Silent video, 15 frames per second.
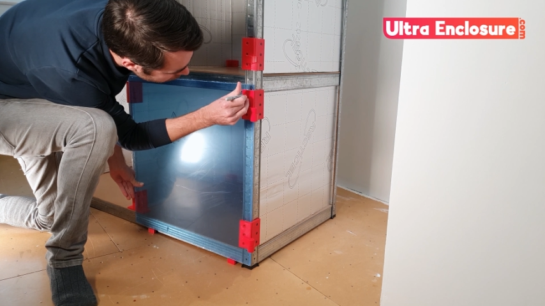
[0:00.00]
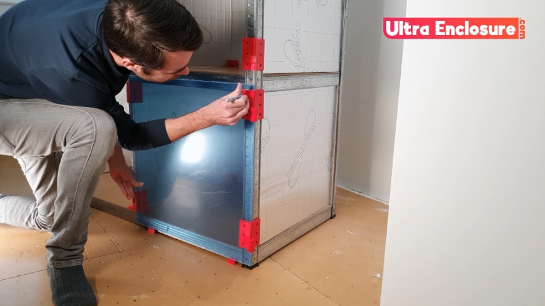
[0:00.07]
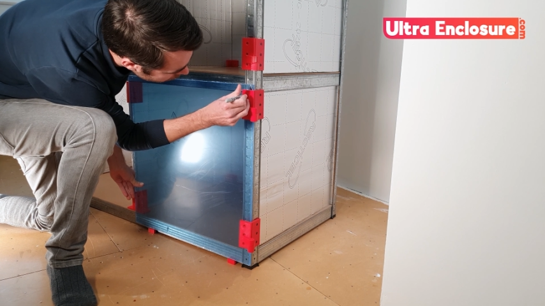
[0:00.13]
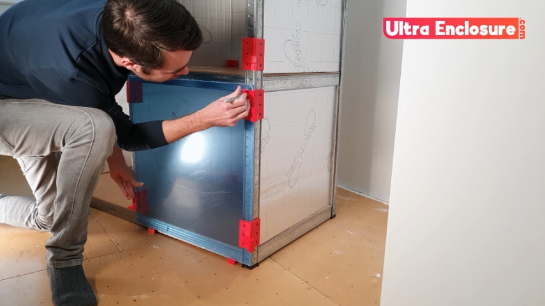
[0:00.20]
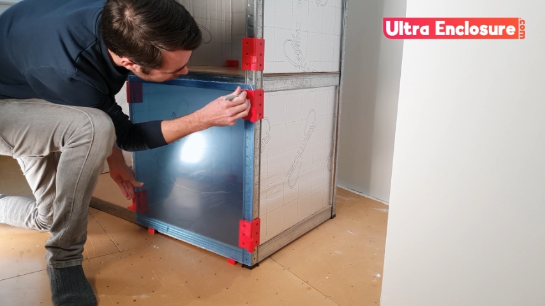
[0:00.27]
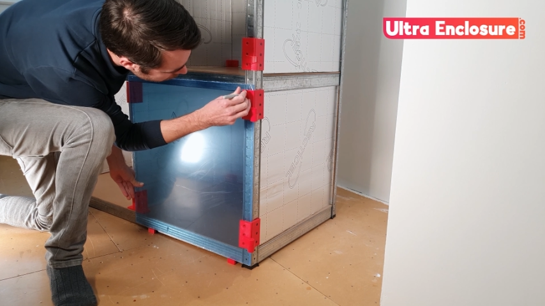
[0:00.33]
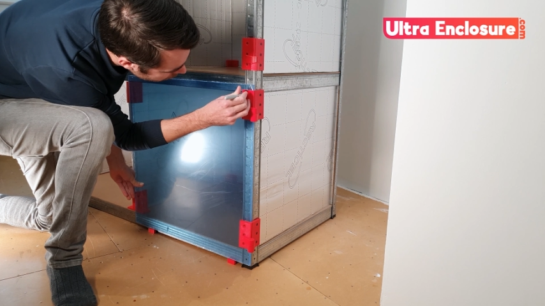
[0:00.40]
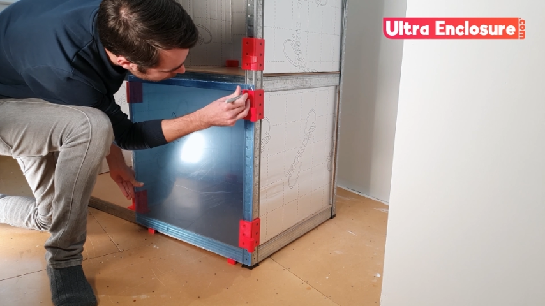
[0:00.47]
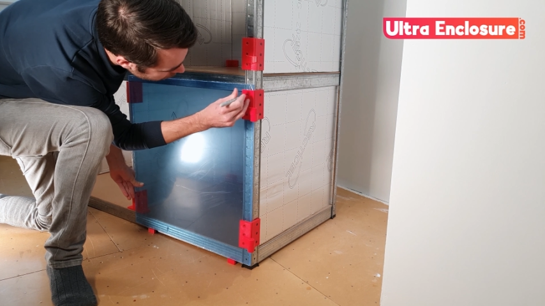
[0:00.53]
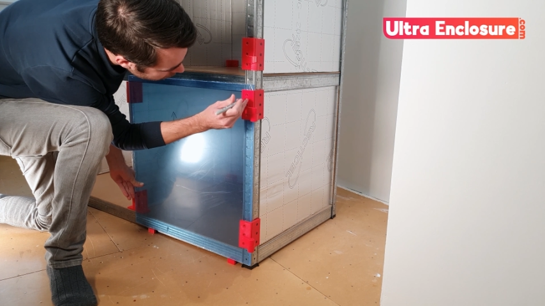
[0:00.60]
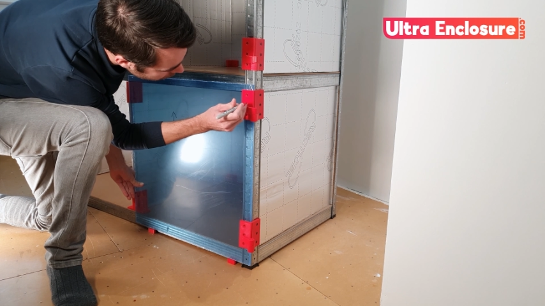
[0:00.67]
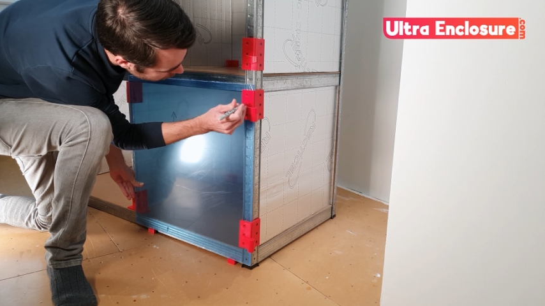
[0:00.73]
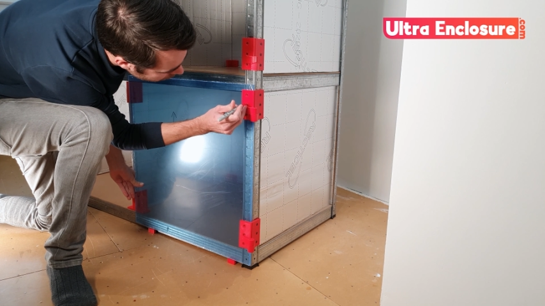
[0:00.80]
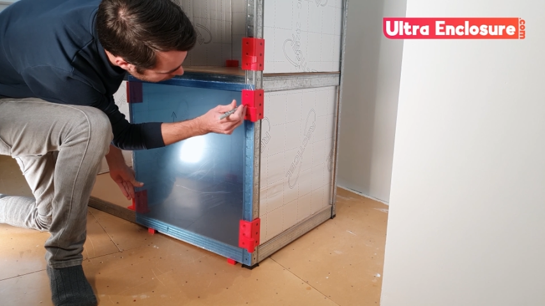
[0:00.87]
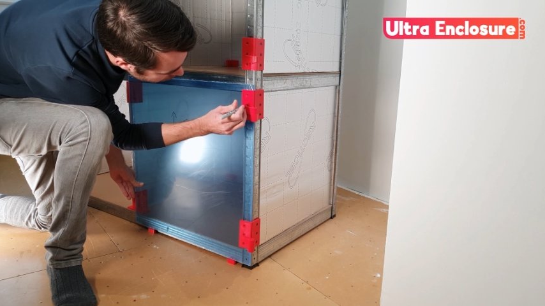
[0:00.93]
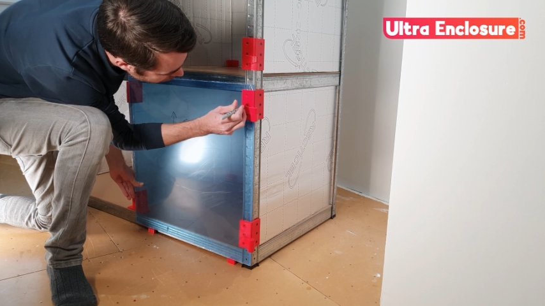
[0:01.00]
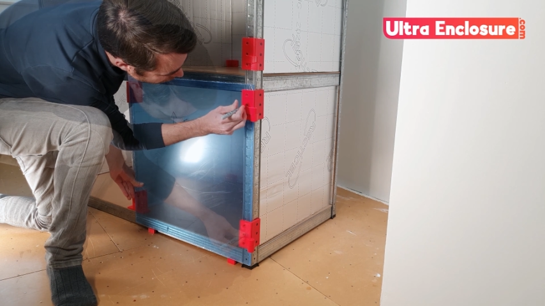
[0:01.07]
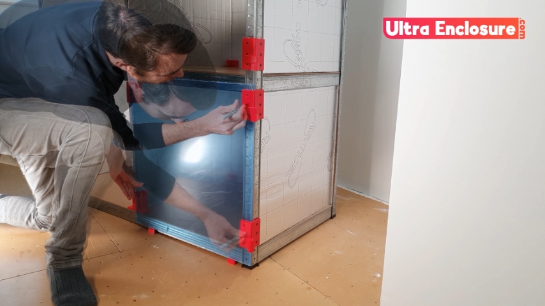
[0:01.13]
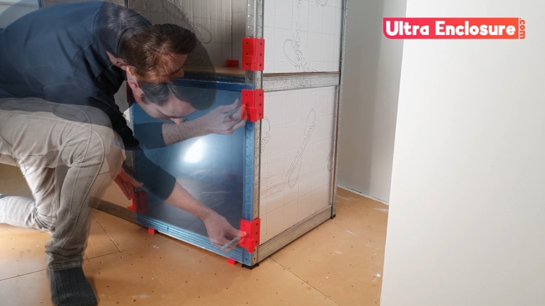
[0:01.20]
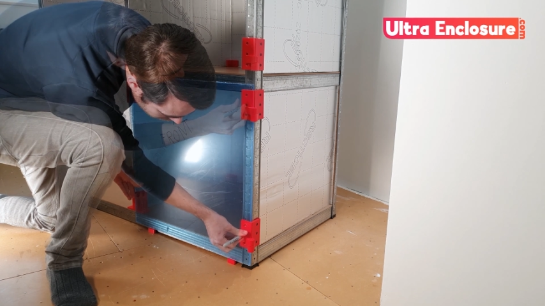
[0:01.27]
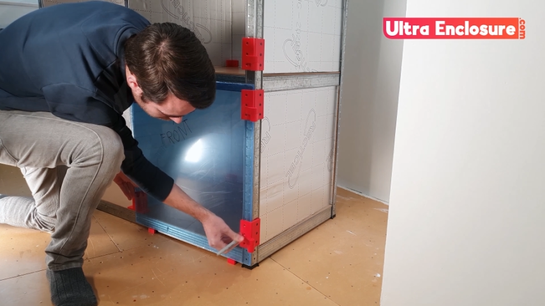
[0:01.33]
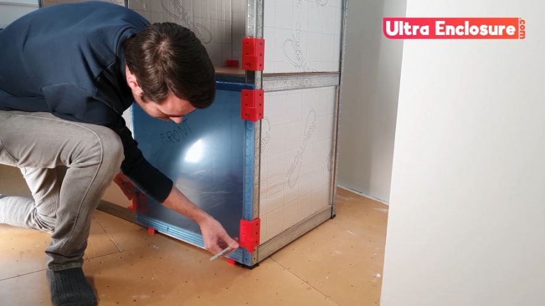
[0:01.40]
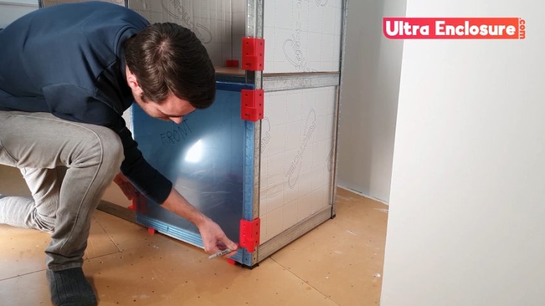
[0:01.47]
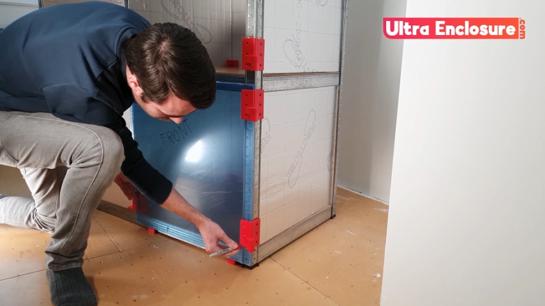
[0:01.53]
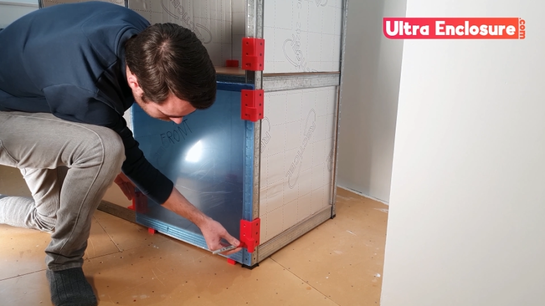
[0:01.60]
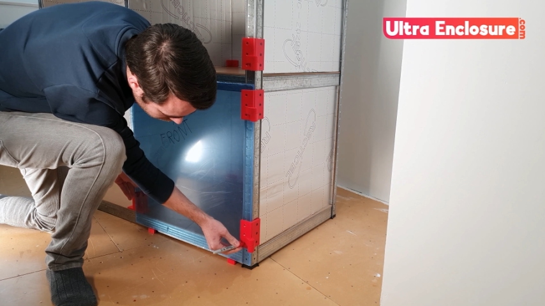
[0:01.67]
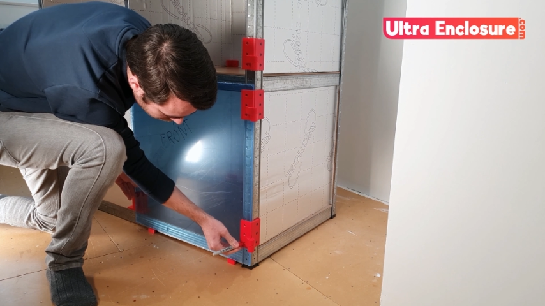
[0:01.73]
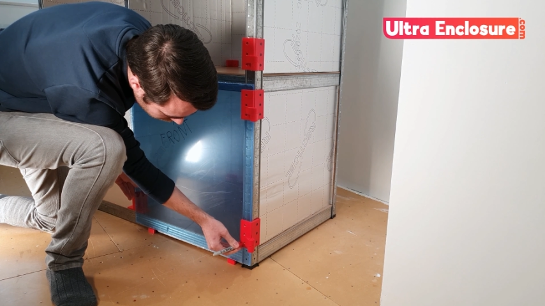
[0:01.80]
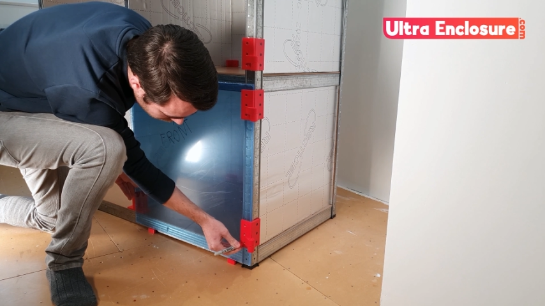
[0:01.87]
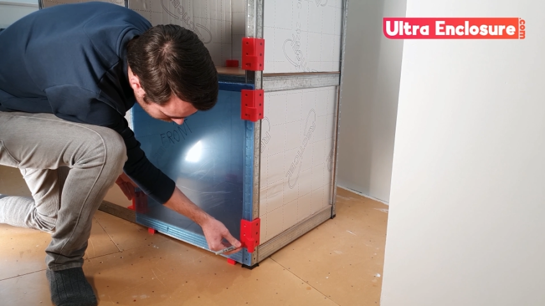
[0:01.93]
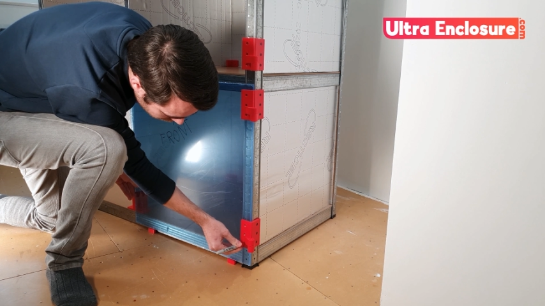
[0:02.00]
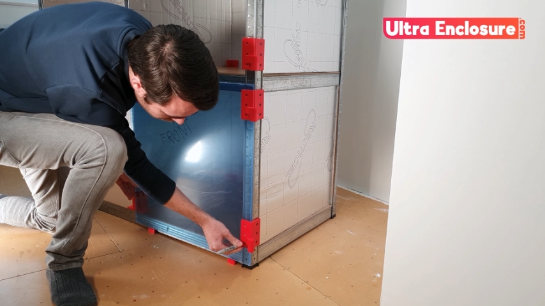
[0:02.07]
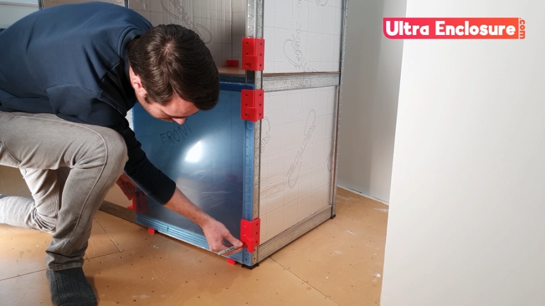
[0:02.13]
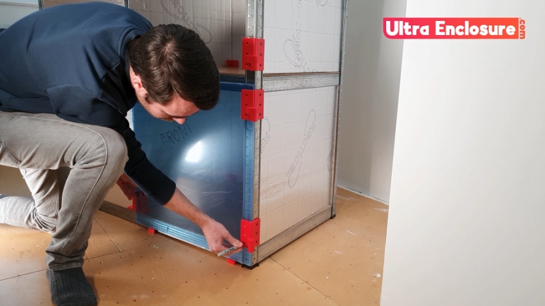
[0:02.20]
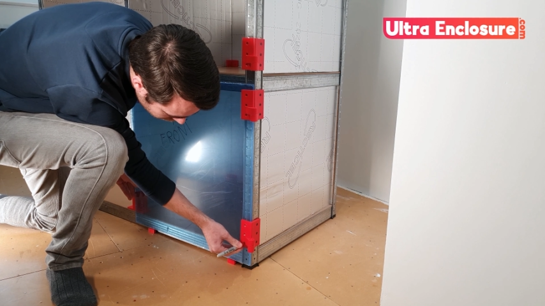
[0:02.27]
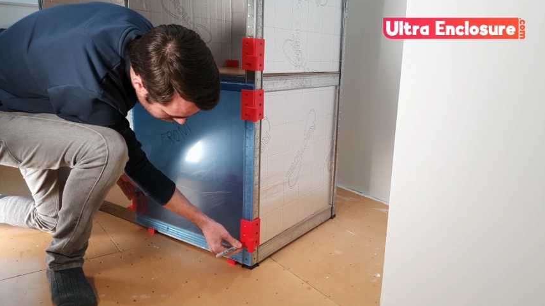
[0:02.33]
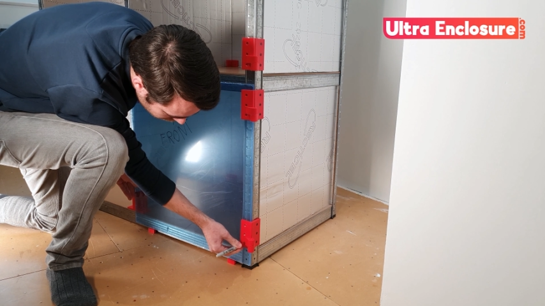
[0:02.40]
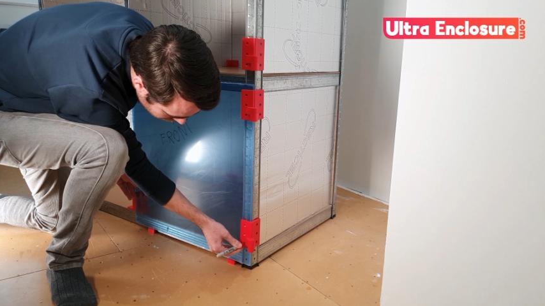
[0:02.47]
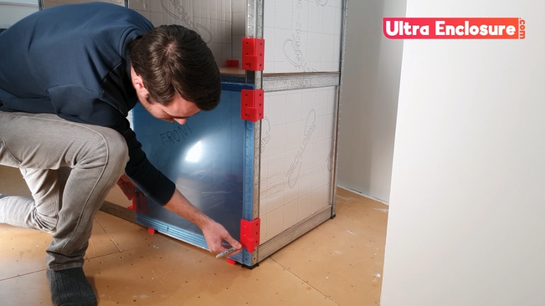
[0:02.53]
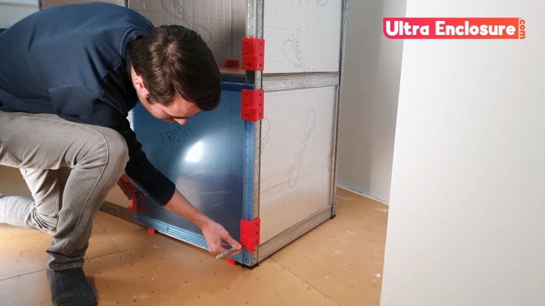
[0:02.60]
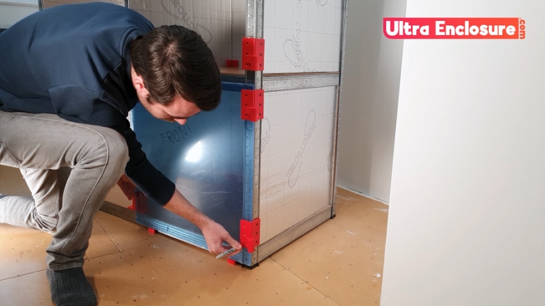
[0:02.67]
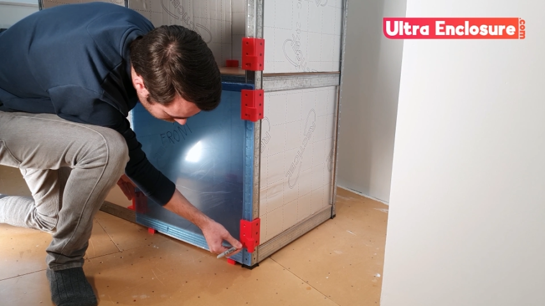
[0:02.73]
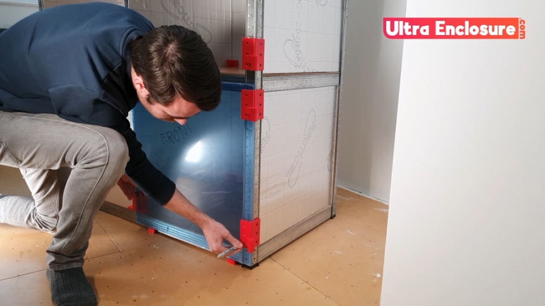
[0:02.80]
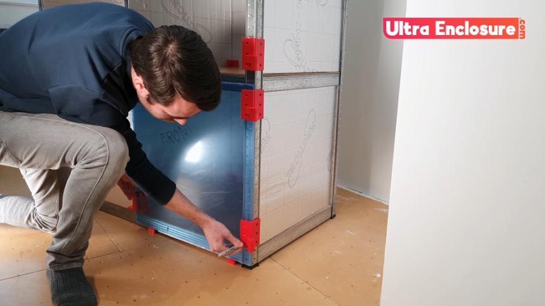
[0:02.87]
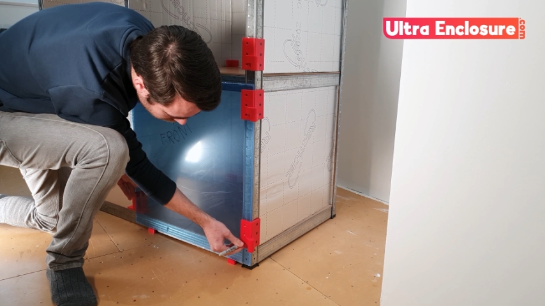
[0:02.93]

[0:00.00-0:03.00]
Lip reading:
[unreadable: no face in view]